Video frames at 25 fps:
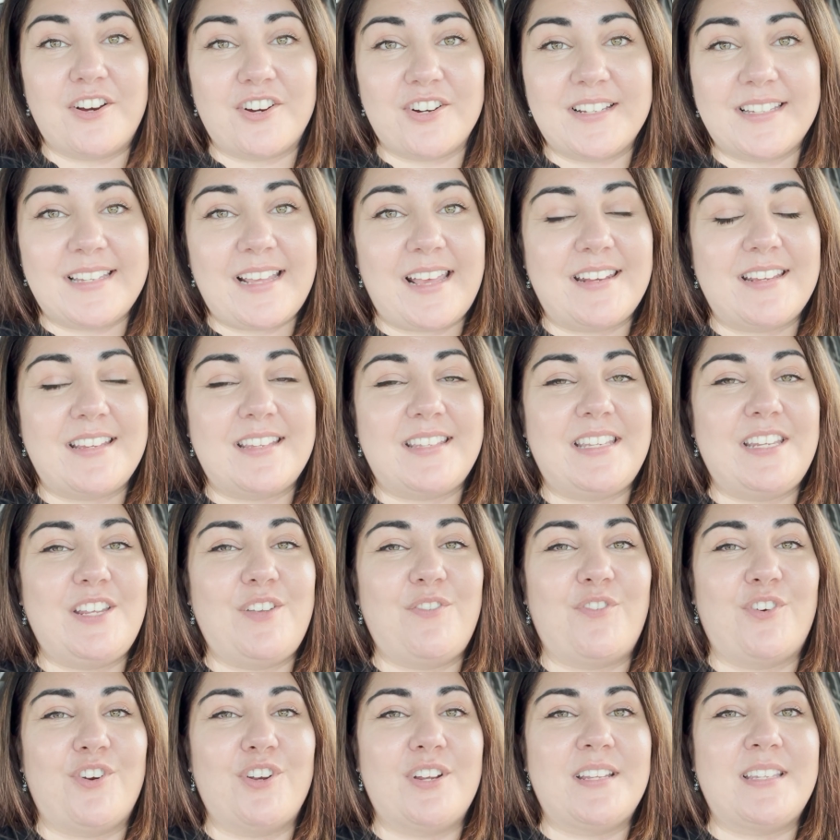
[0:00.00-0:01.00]
in Tennessee,
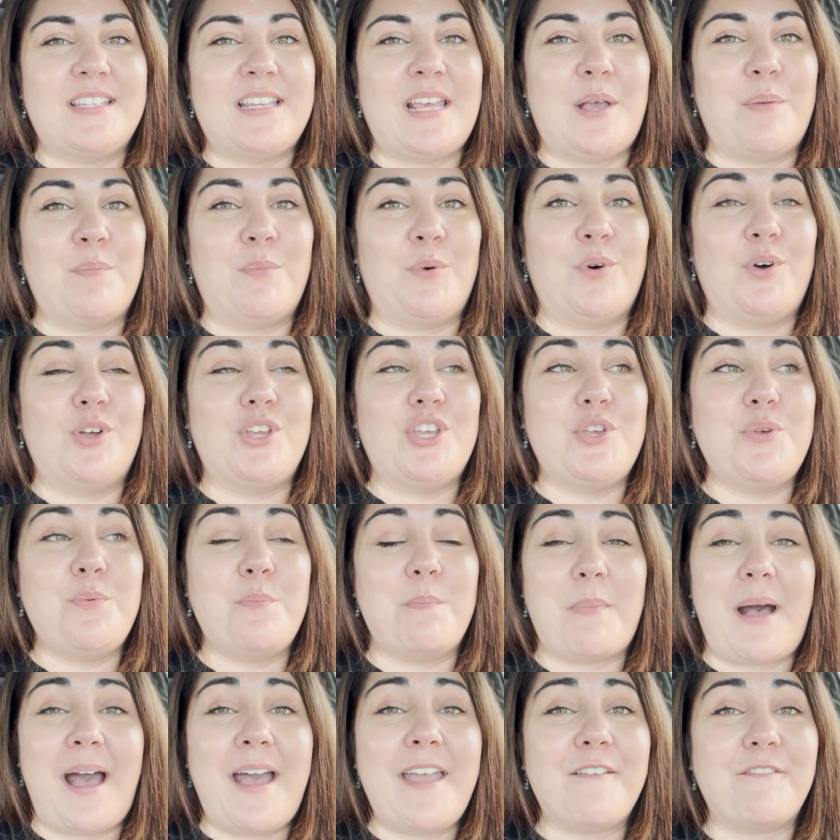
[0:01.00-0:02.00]
for example, you
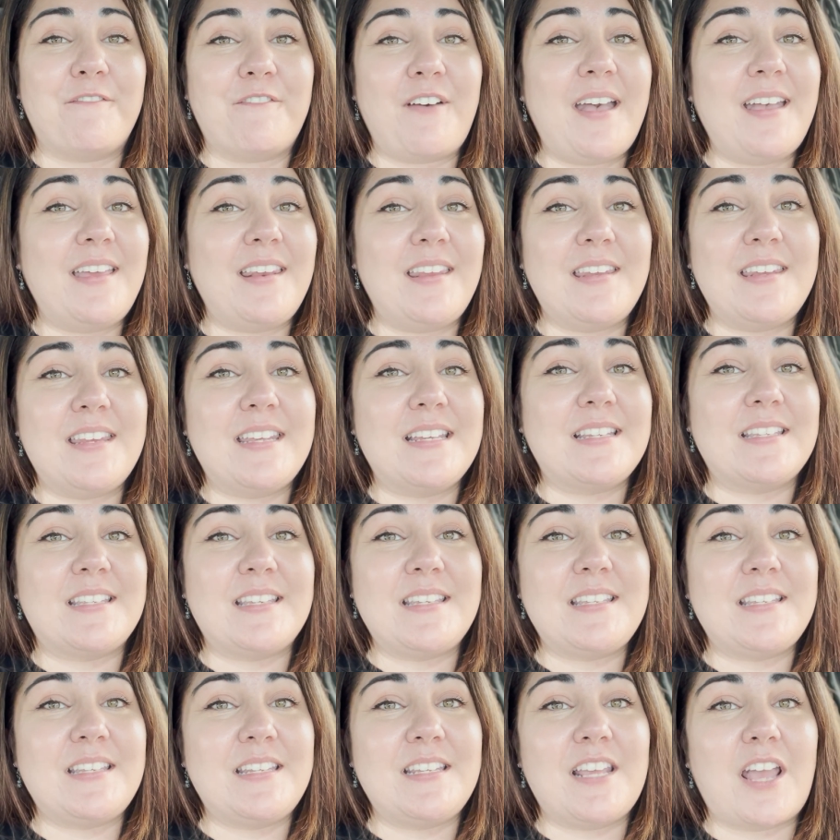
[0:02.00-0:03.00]
might find an
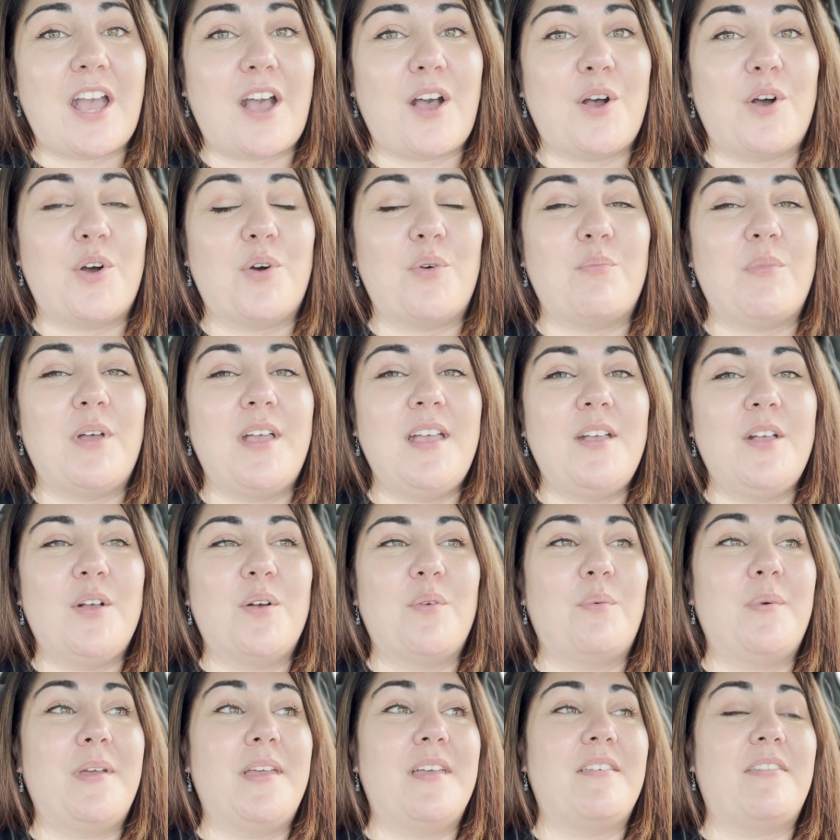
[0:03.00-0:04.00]
existing home
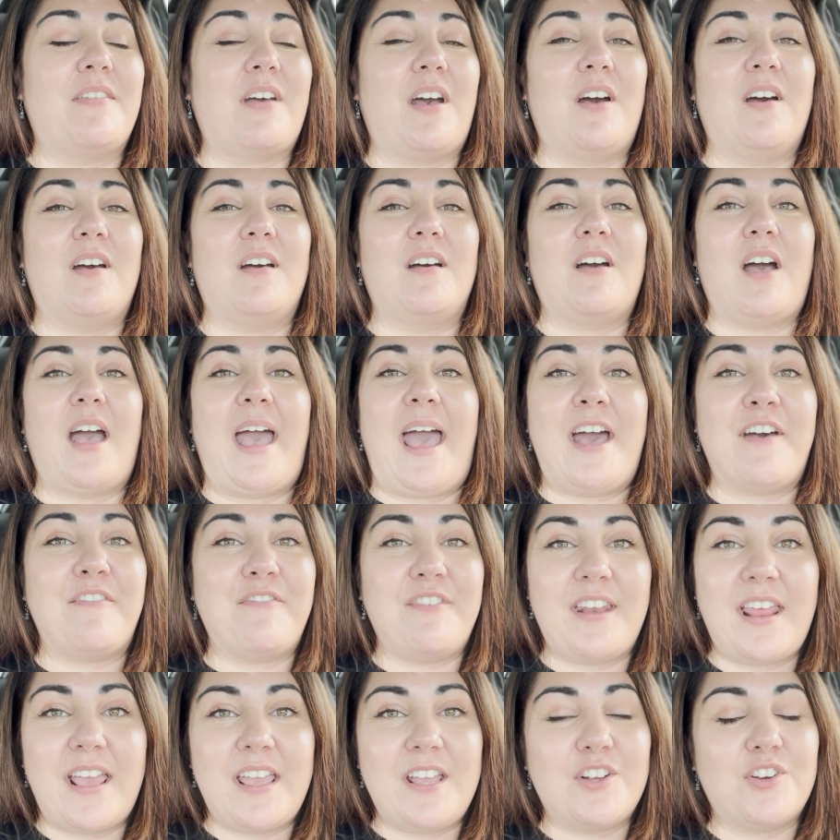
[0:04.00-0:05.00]
with a half
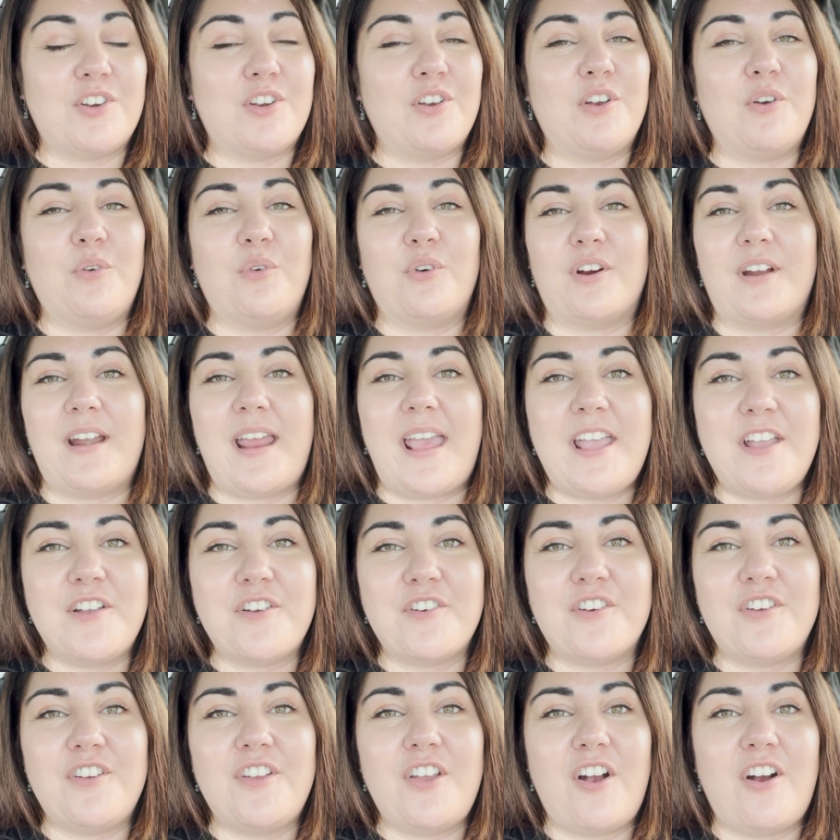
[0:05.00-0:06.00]
an acre or an
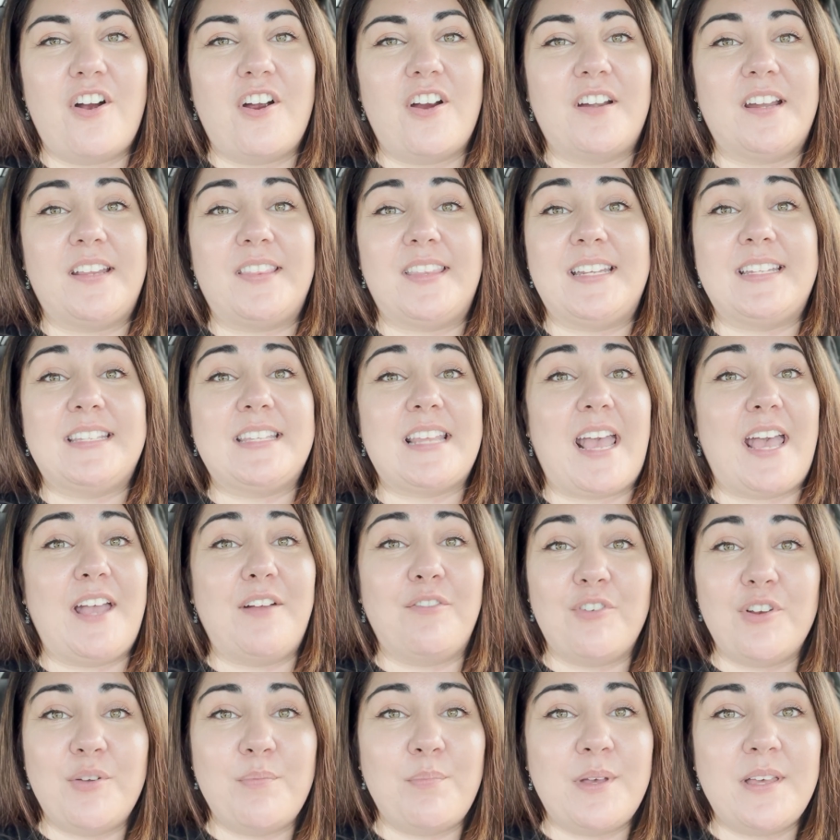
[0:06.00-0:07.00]
acre yard that's
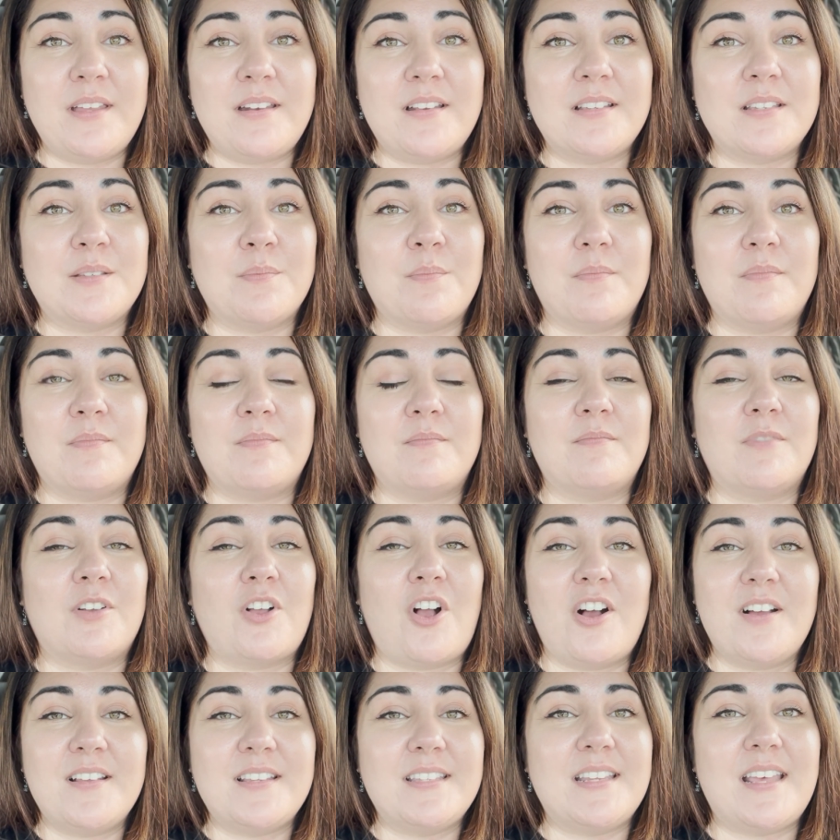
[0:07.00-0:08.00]

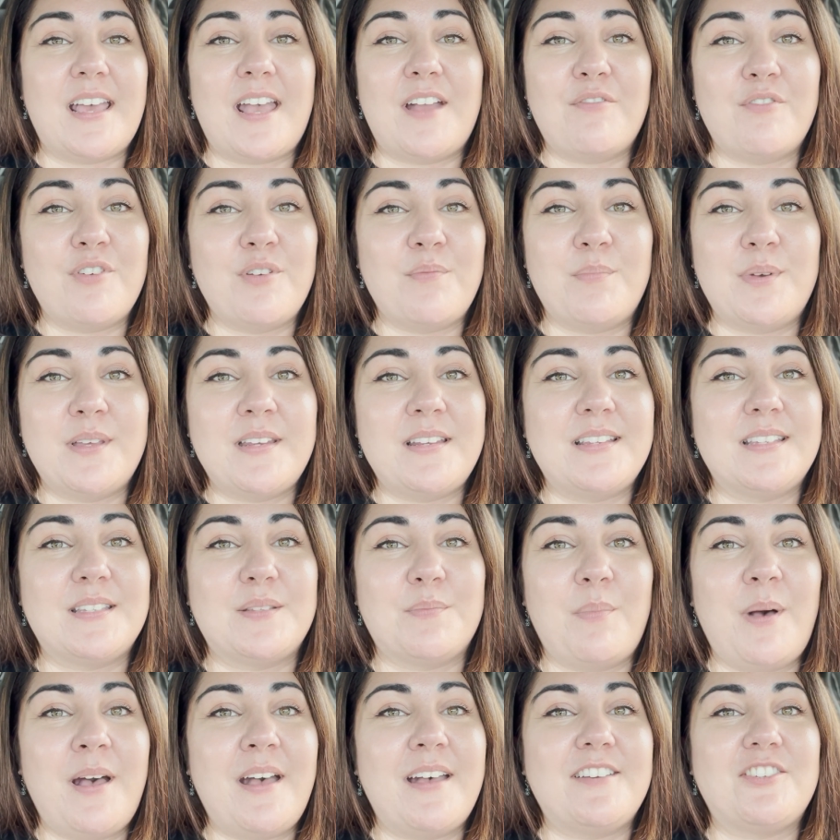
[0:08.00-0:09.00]
costs every bit as
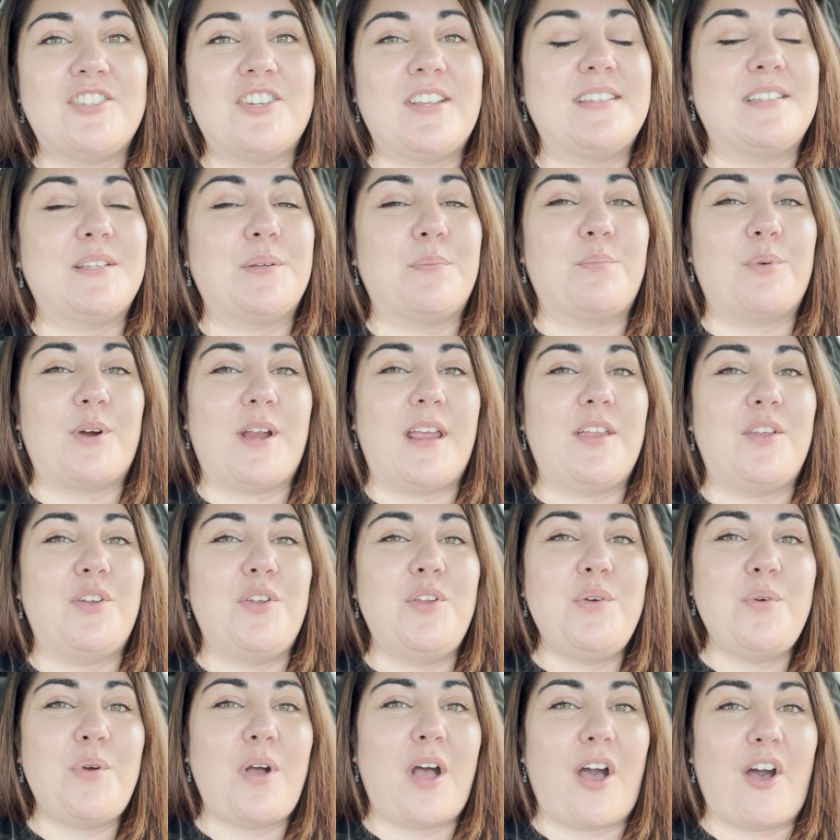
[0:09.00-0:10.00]
much as a brand
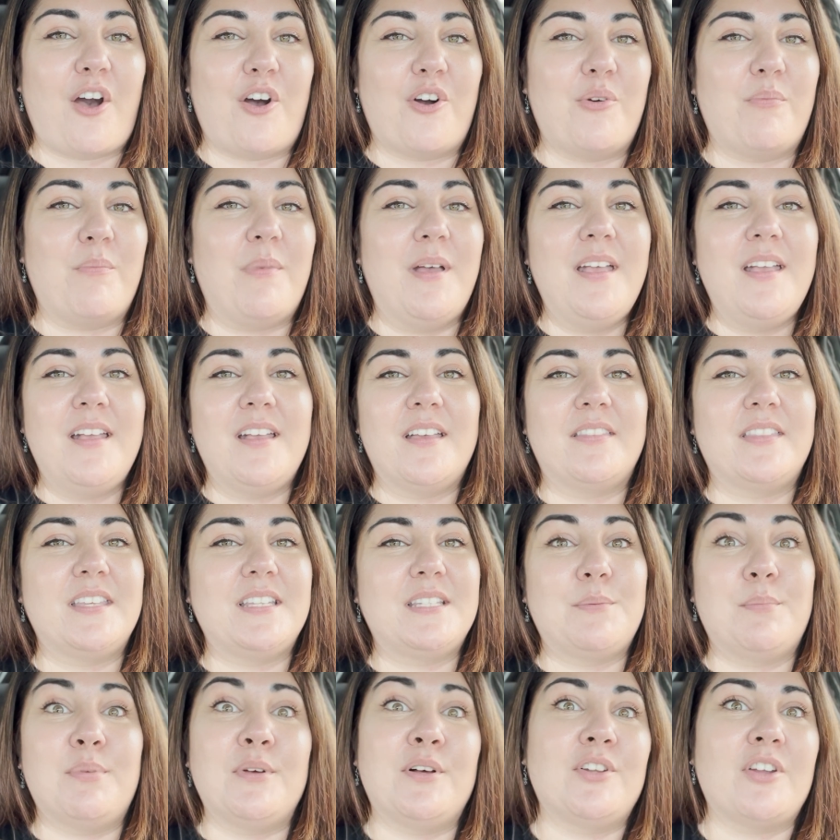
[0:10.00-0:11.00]
new home
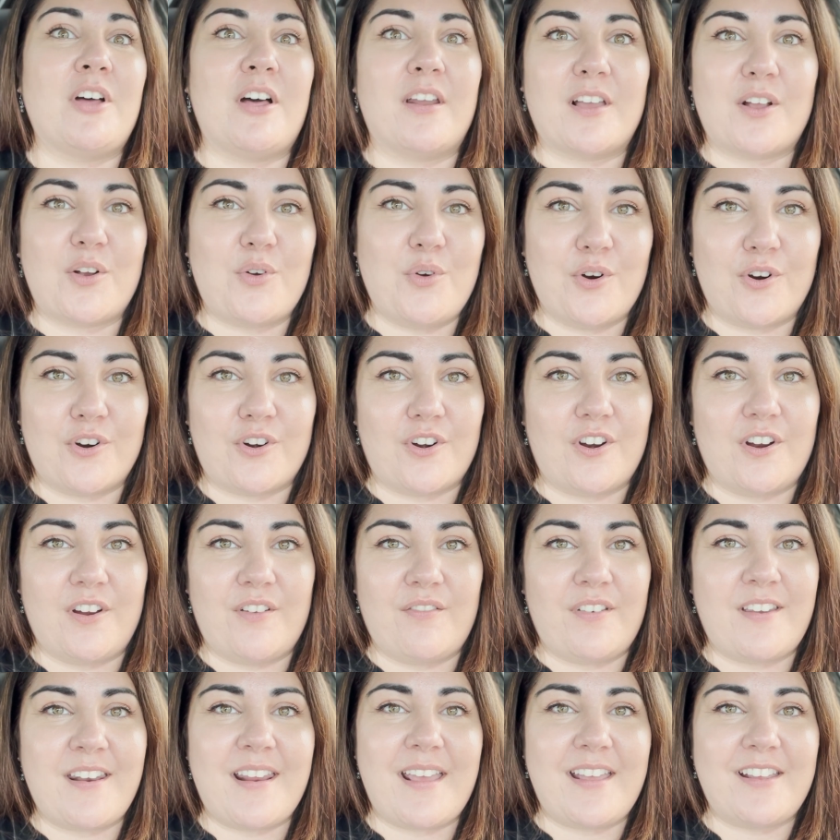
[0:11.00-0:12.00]
that's built on a quarter of
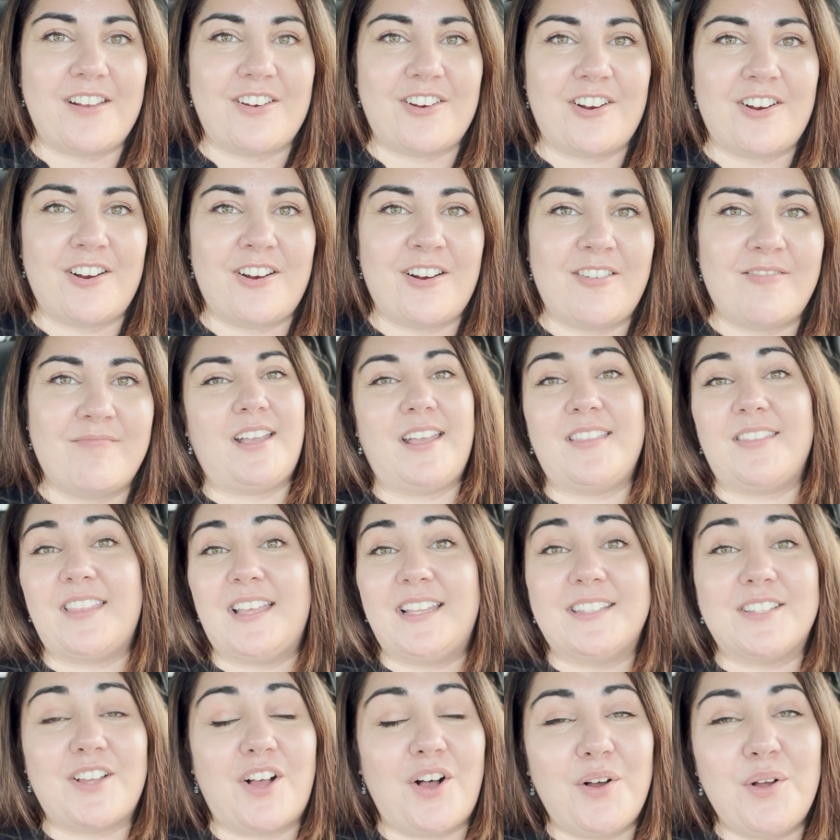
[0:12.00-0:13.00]
an acre. And
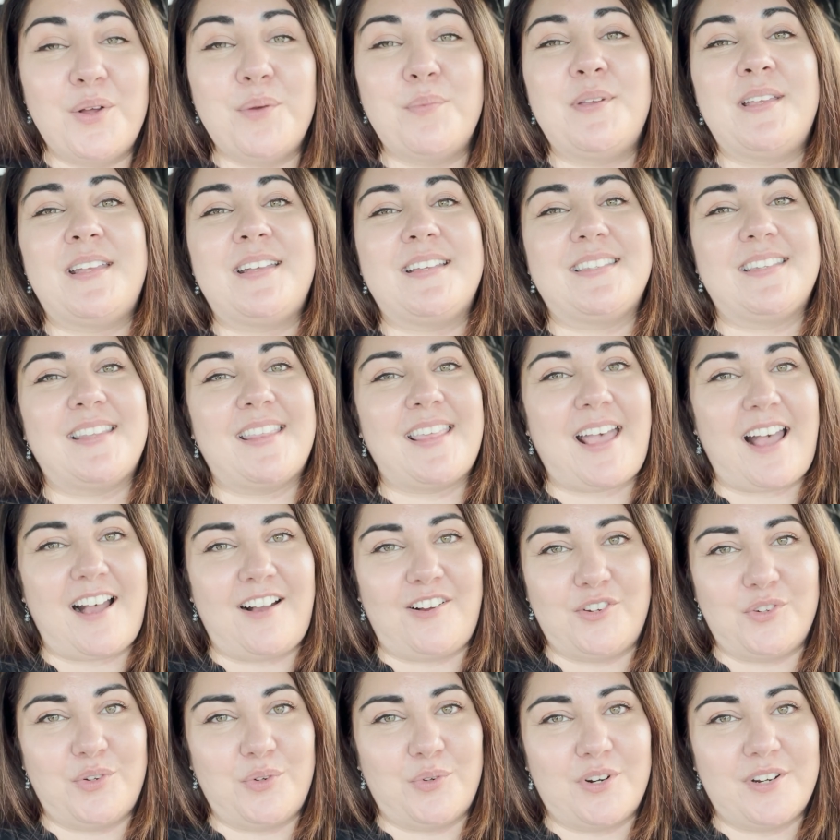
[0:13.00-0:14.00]
that's all because of the
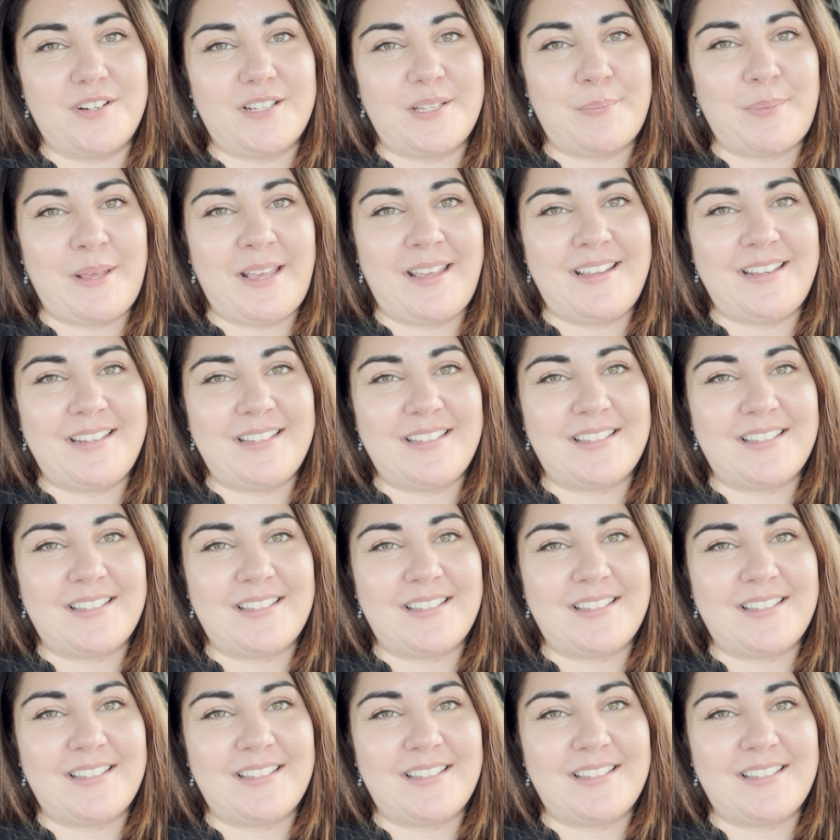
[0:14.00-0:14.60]
outdoor space.